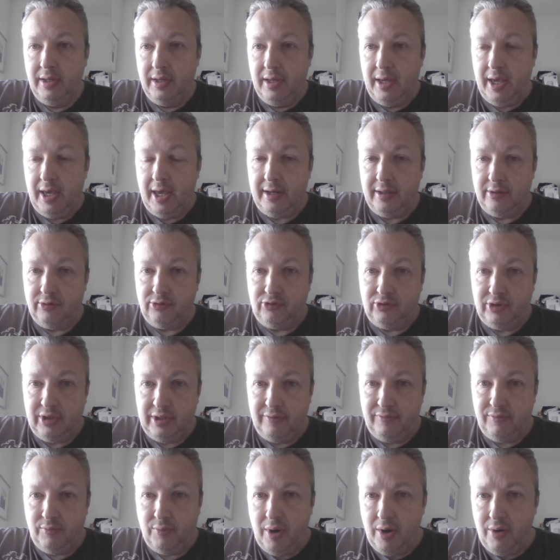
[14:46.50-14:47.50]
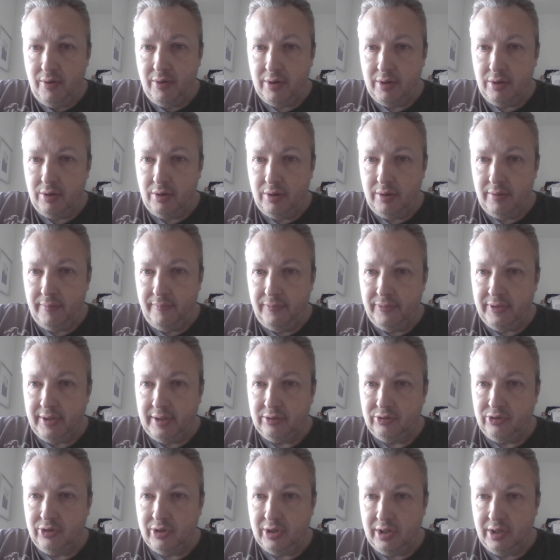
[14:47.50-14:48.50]
And then Steve Wariner,
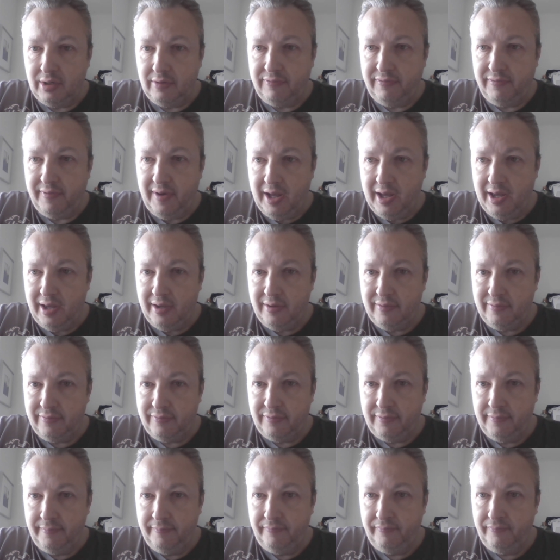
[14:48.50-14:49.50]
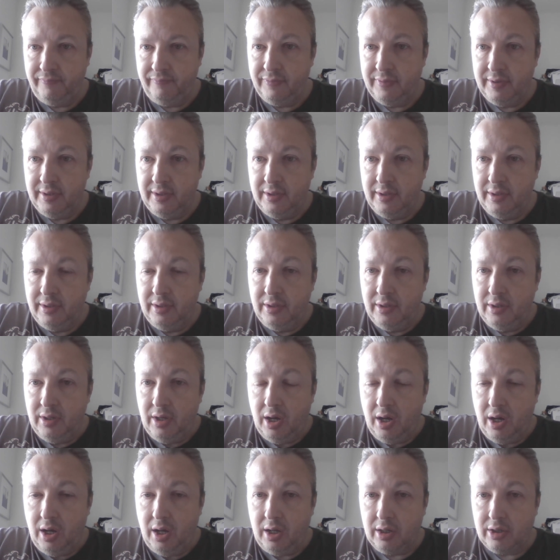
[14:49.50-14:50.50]
1995,
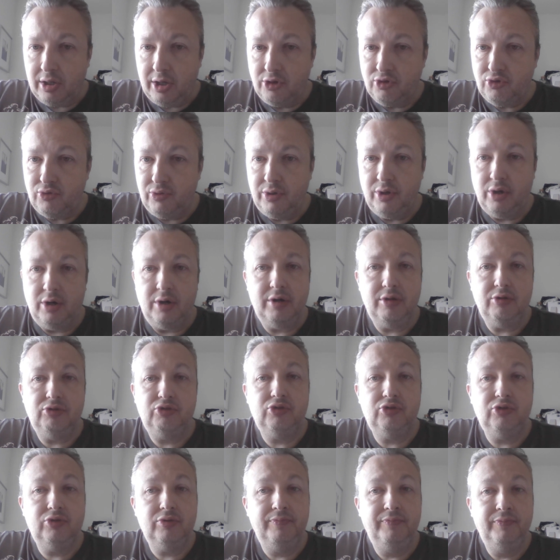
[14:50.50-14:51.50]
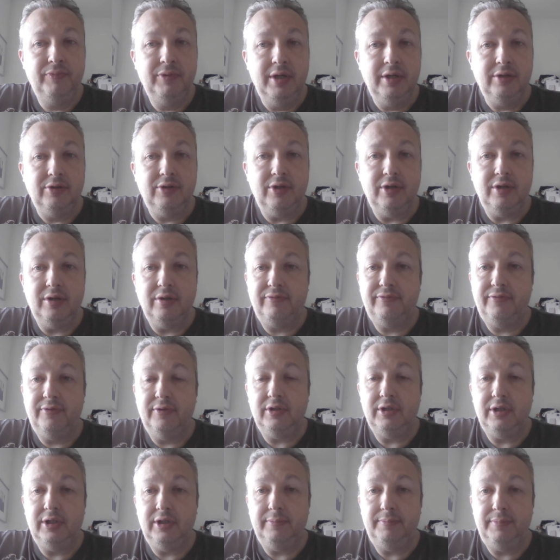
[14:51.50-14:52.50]
uh, country artist, did it for
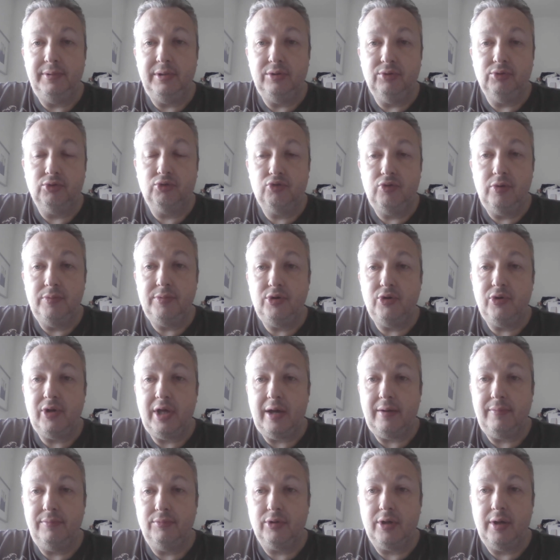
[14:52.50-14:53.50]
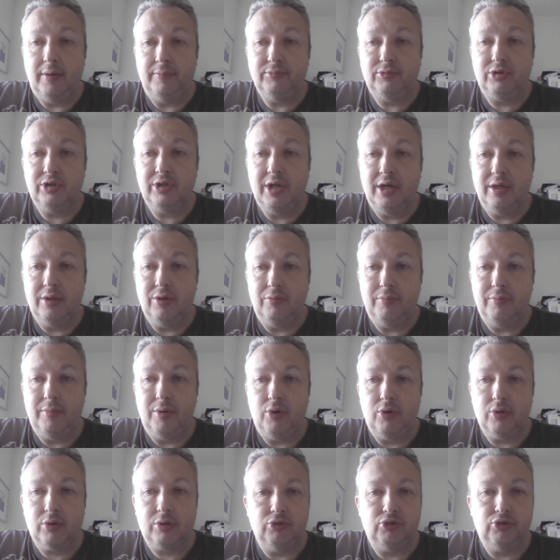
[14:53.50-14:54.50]
the Beatles tribute album Come Together
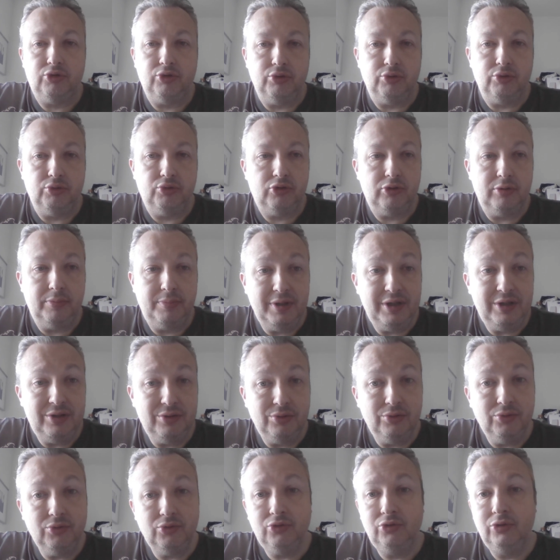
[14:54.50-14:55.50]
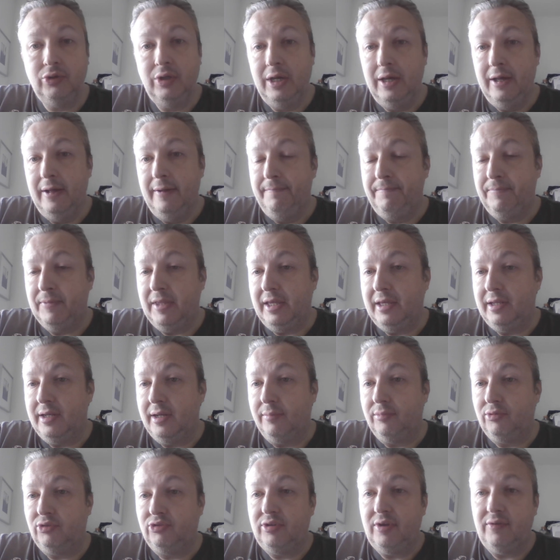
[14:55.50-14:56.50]
America Salutes the Beatles. It hit
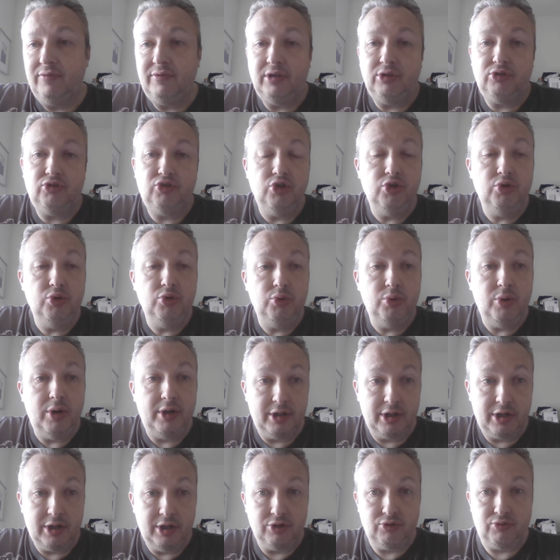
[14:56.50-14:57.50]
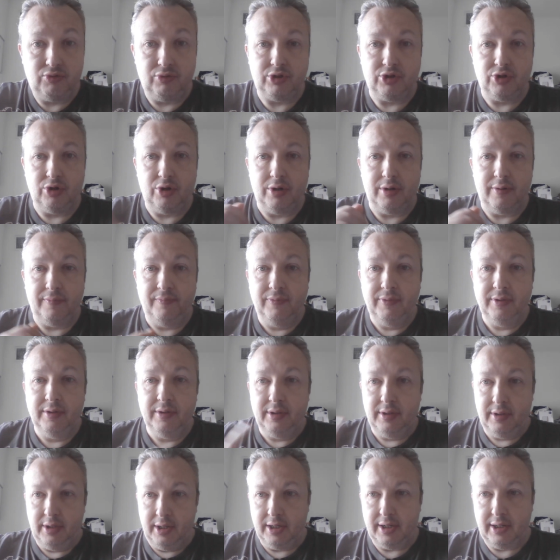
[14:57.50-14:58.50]
number 72 on the country chart
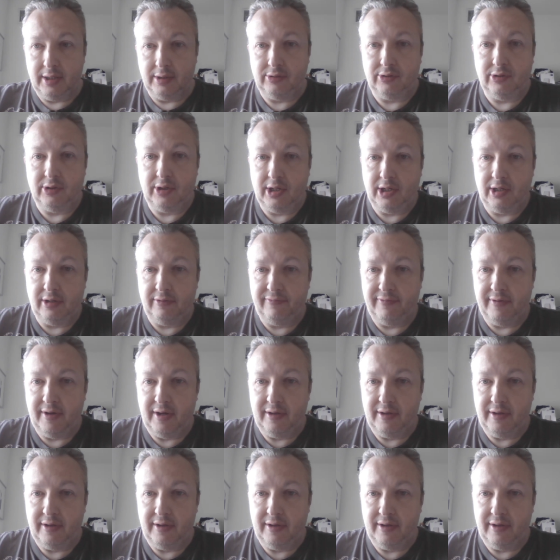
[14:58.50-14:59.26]
in 1995.